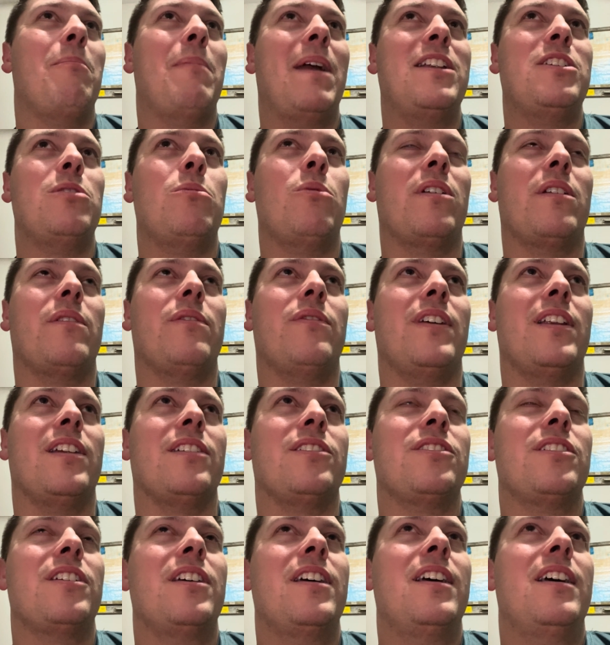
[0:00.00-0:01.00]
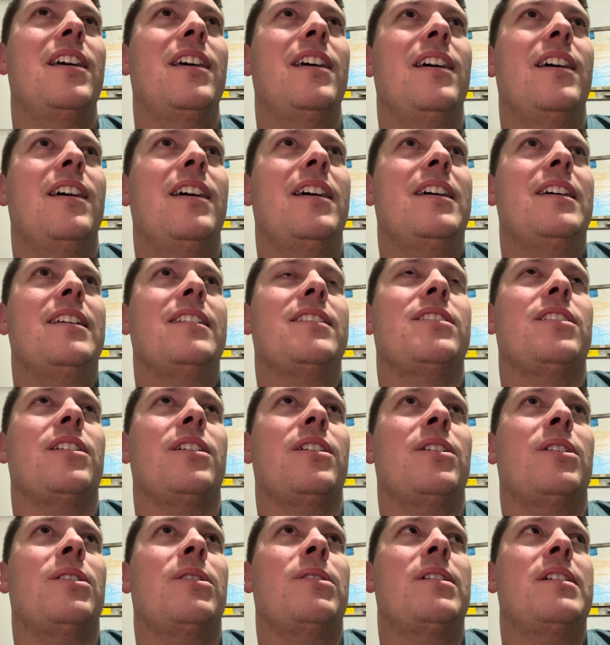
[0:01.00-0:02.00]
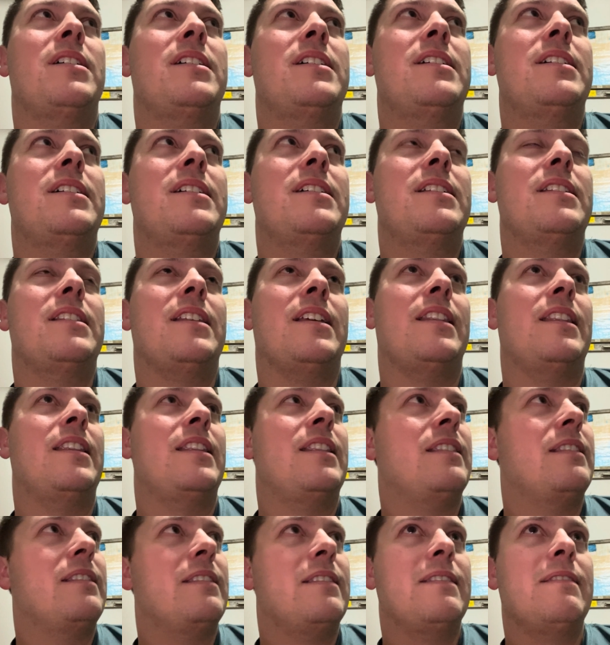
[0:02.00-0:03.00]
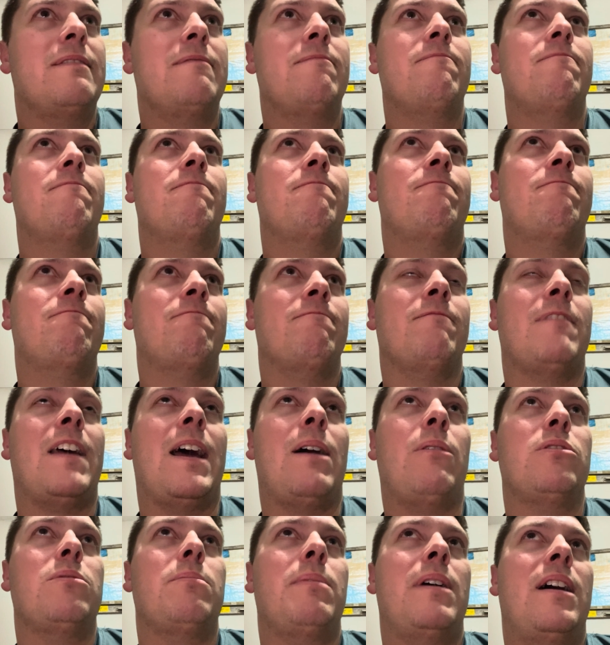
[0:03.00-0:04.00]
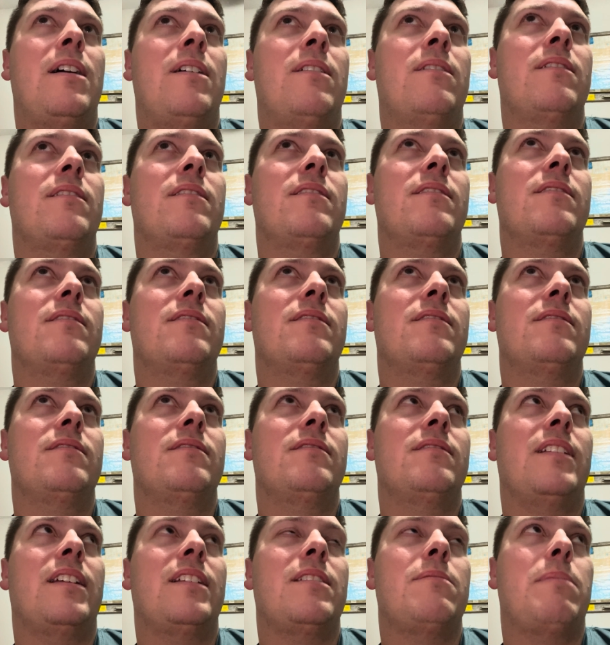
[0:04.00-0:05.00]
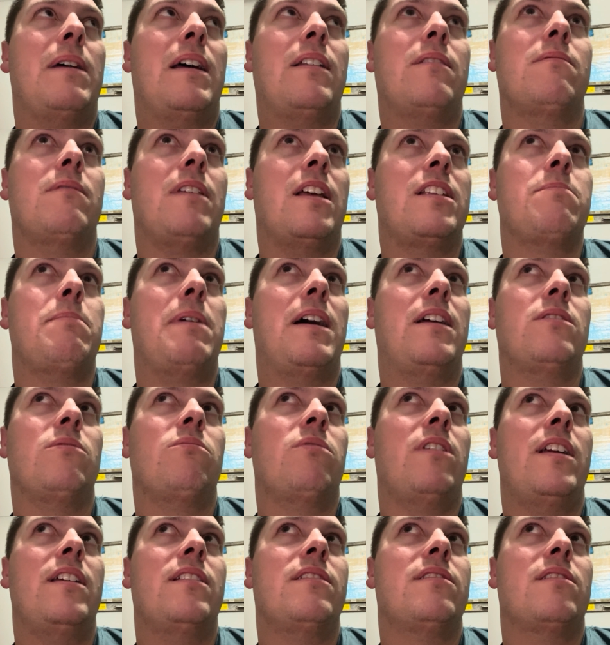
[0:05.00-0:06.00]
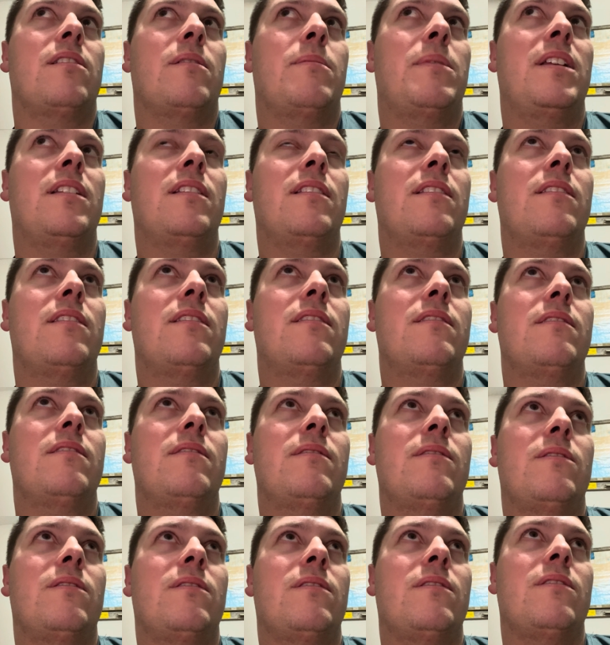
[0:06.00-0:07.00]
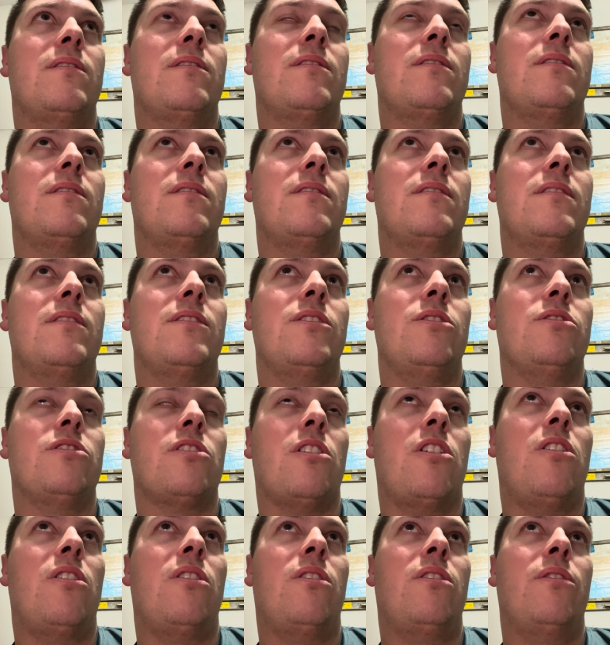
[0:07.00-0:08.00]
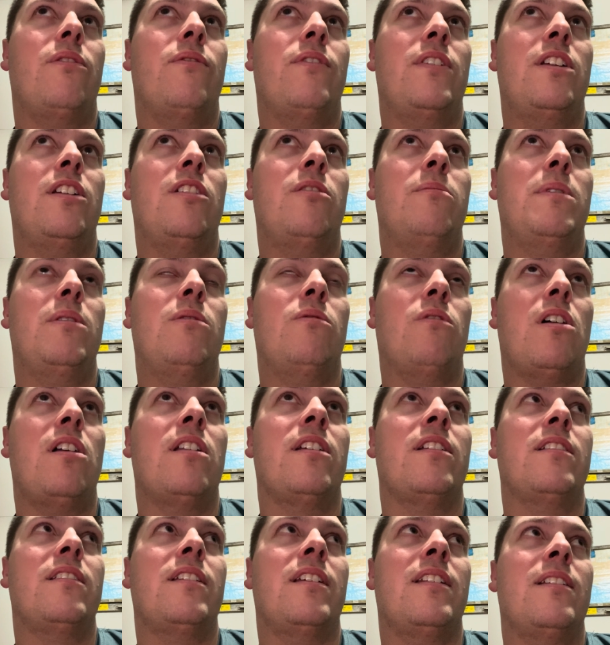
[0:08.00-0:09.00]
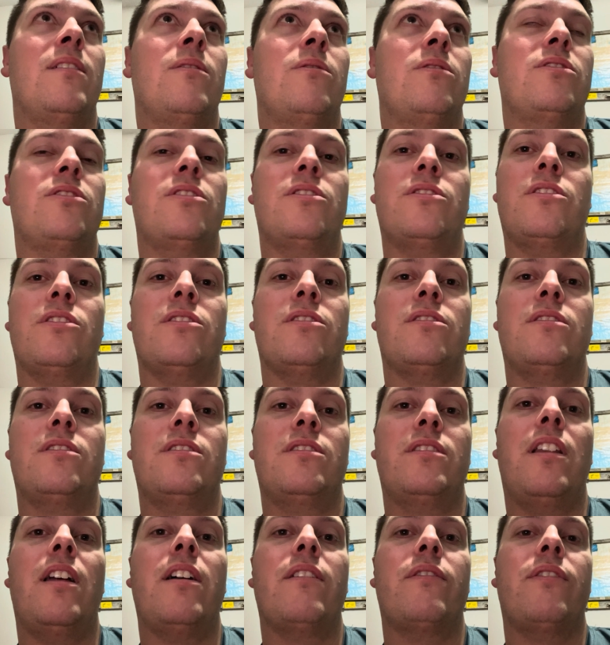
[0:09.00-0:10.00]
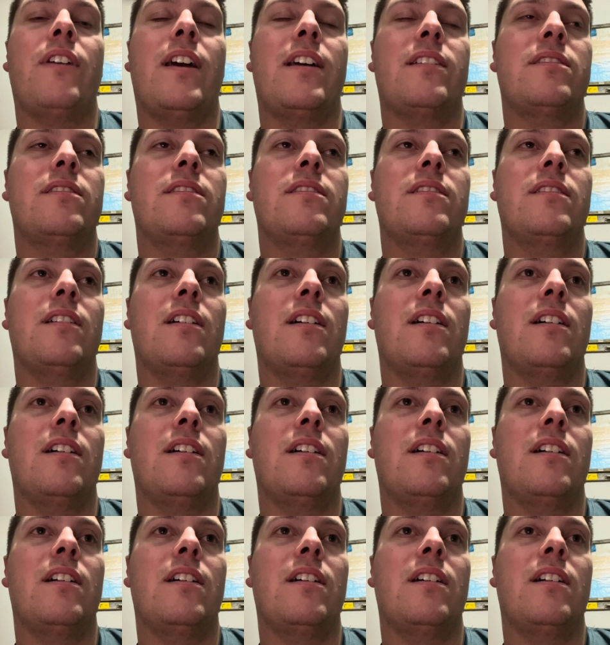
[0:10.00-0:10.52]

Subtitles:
you want to finish. So then that's about the race. I mean, you saw the video of me running, and it was just a slugfest.